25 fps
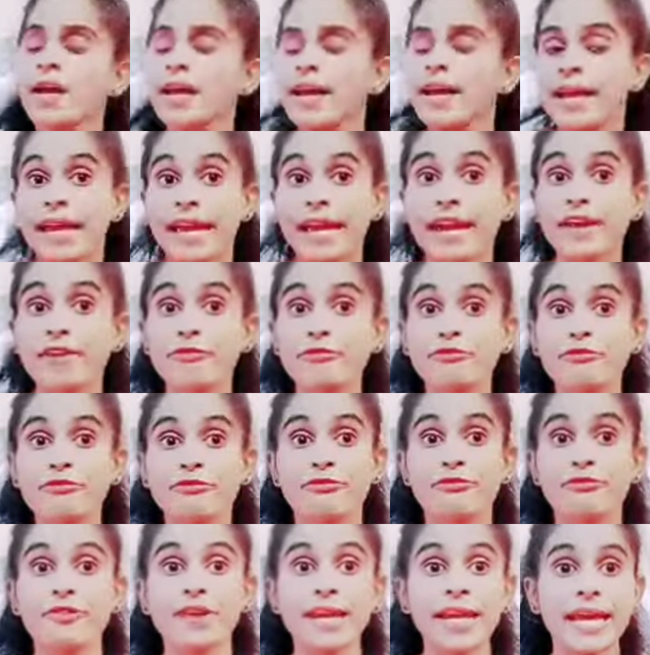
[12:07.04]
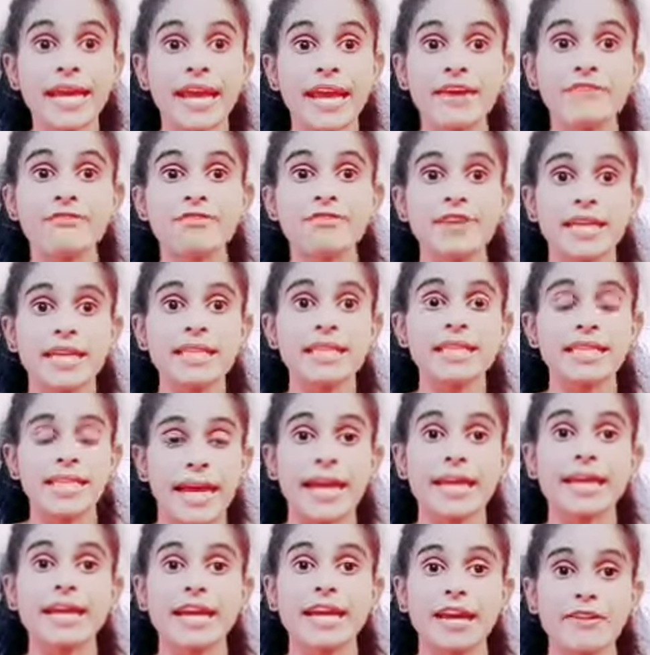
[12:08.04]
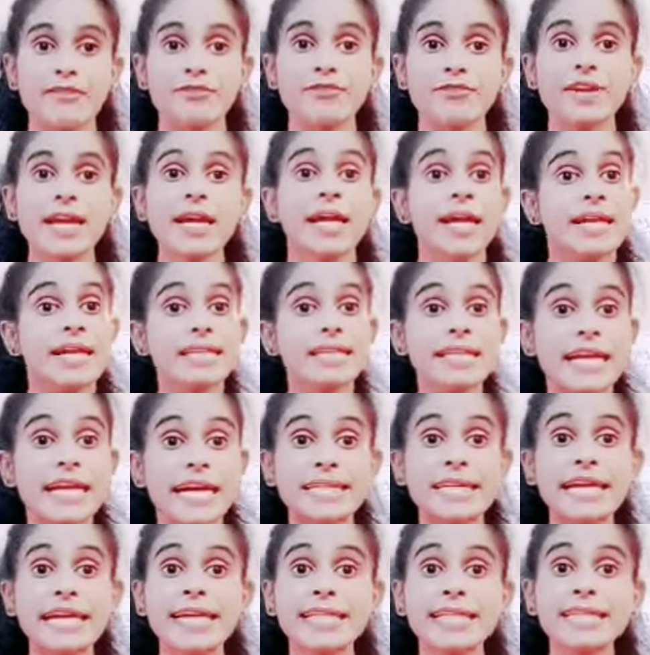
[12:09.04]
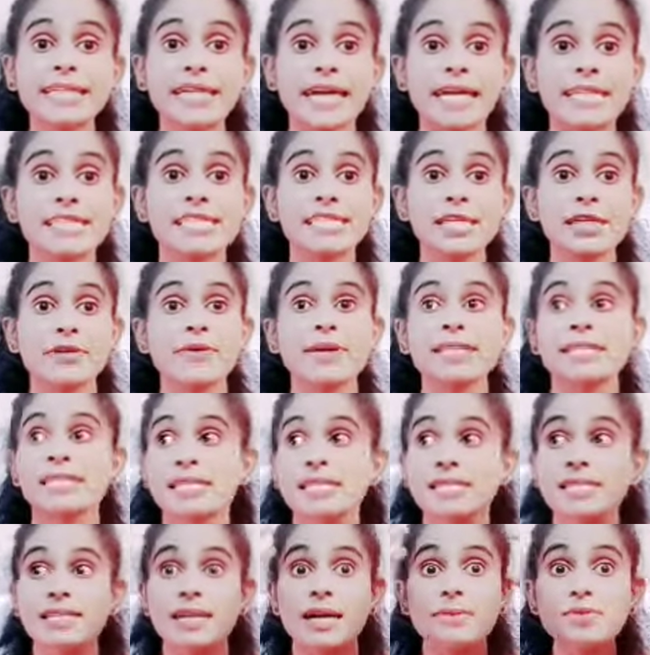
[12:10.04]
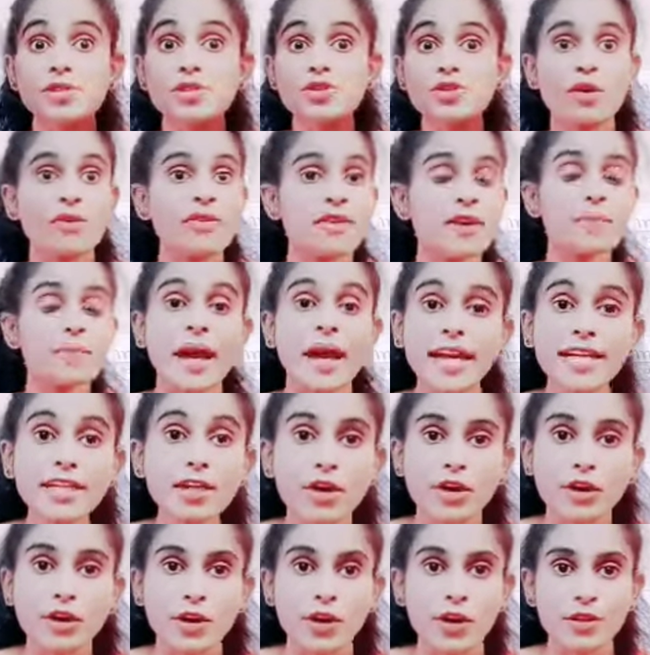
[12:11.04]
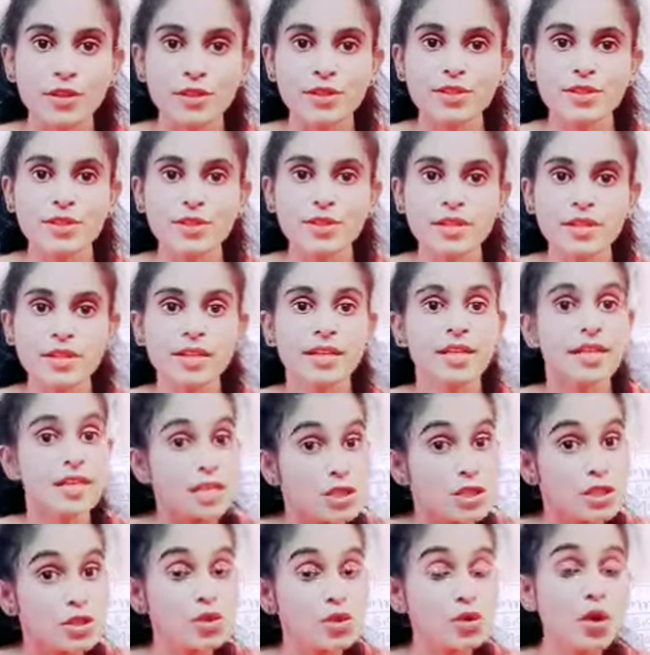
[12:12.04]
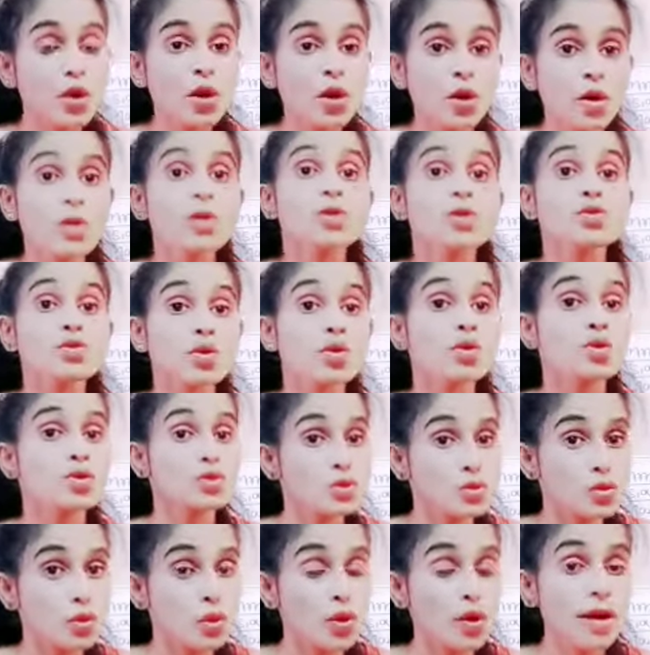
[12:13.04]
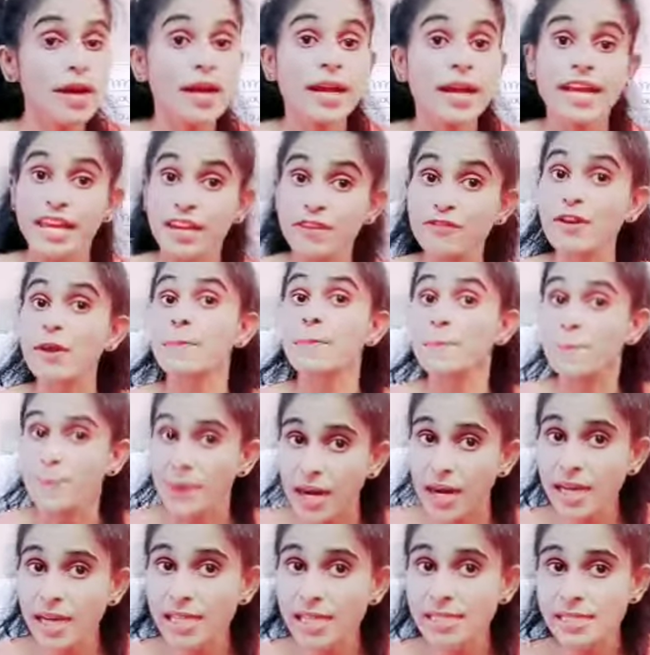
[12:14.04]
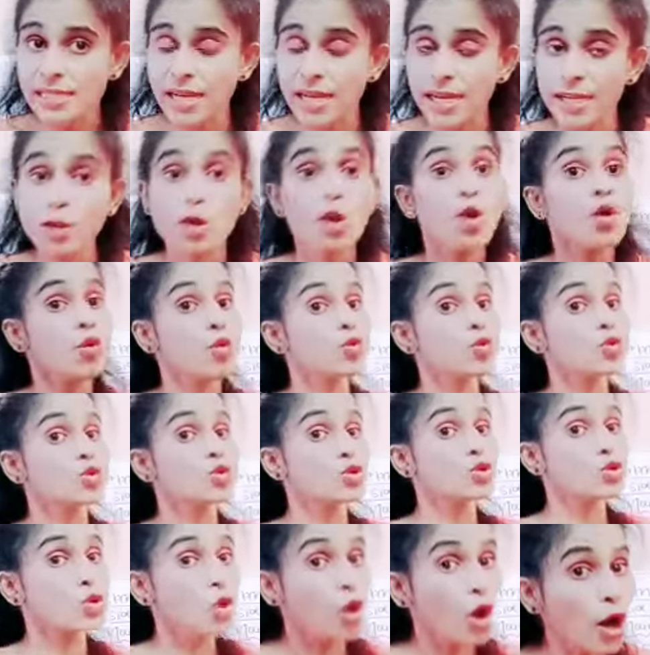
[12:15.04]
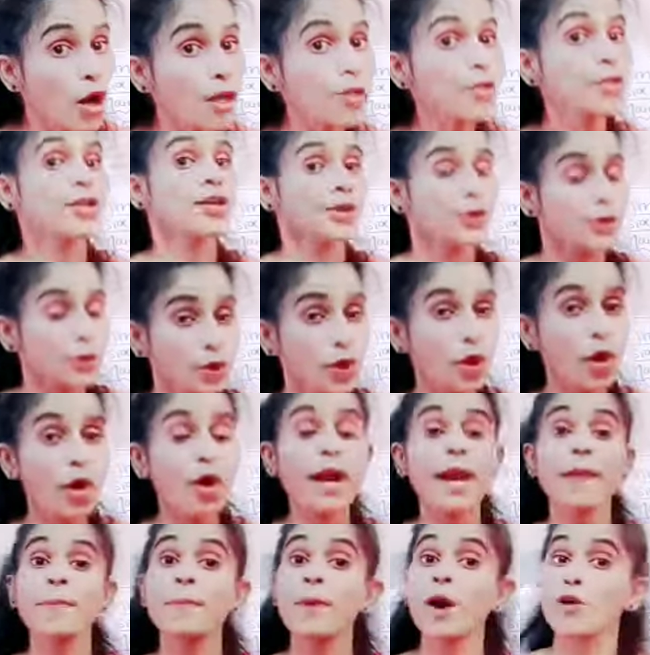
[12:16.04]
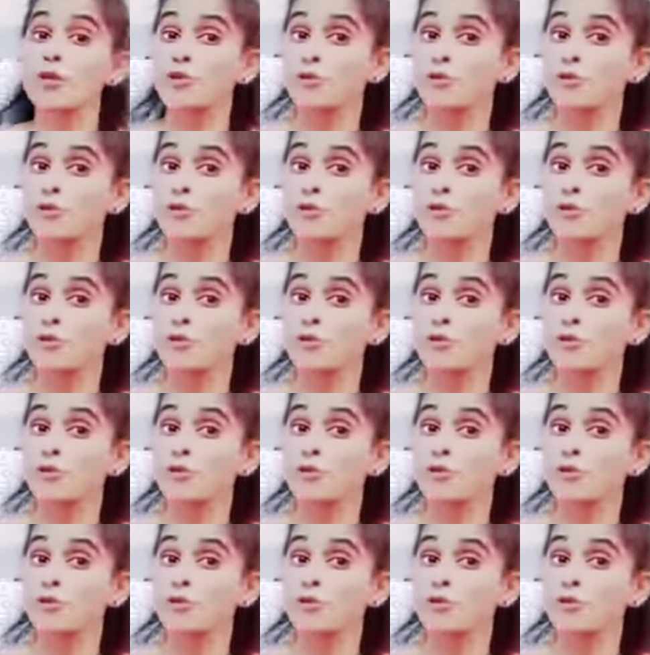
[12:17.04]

everything, every dreaded consequences comes to our mind or not. So if a person who don't know about